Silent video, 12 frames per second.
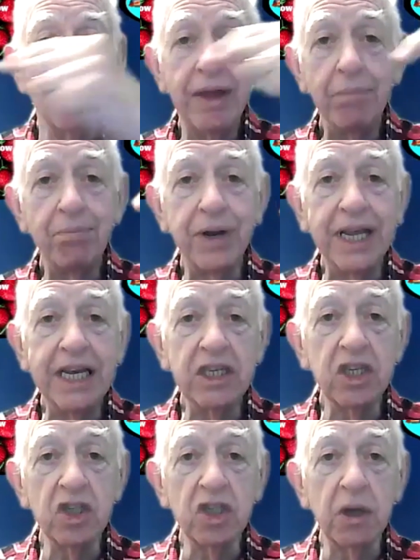then
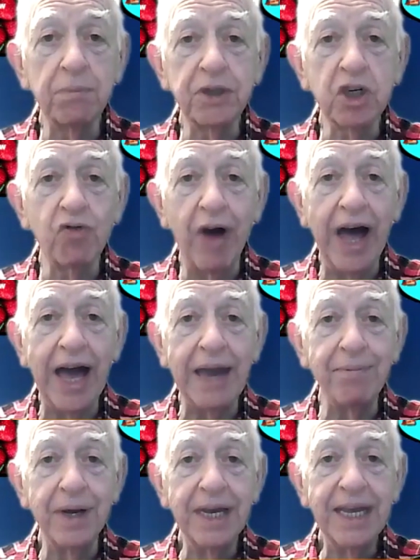please
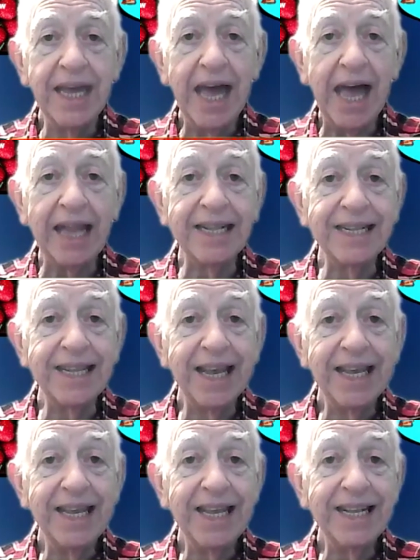subscribe and
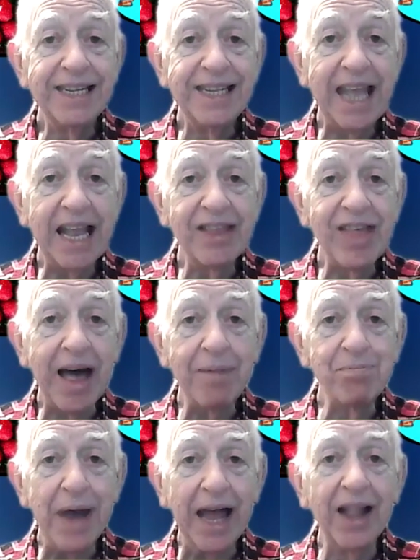ding that
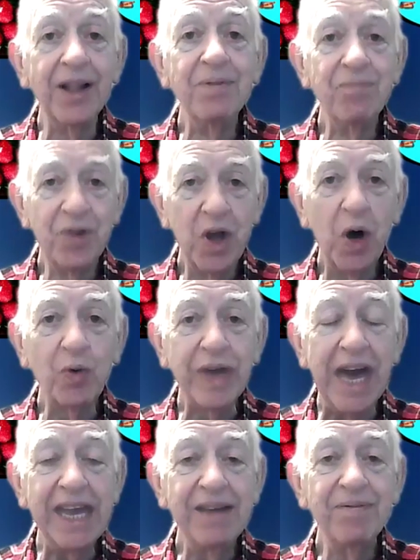bell.
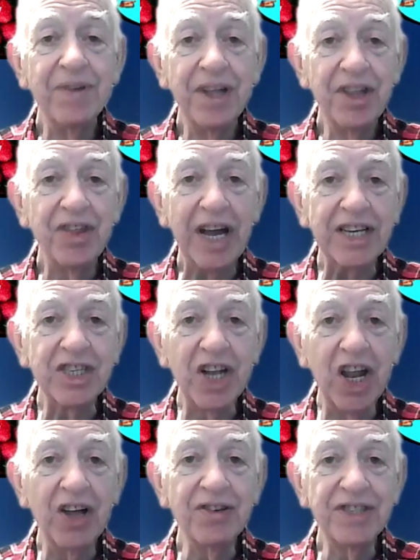Okay? Thanks a
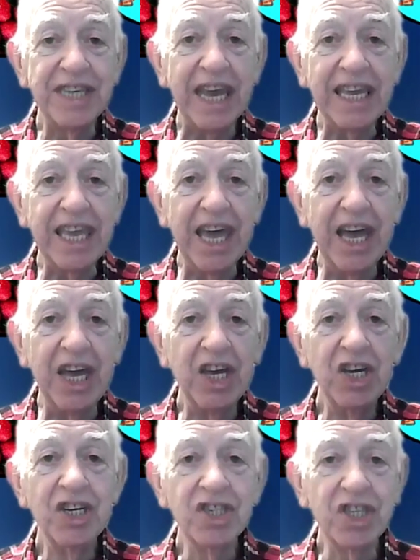lot. Take care.
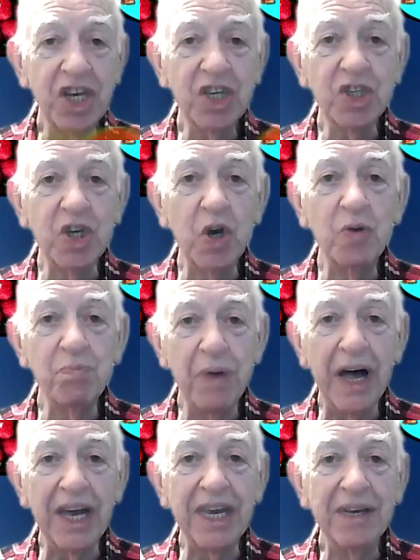See you soon.
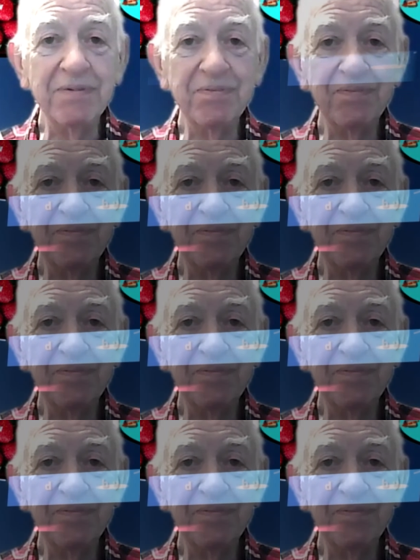Bye.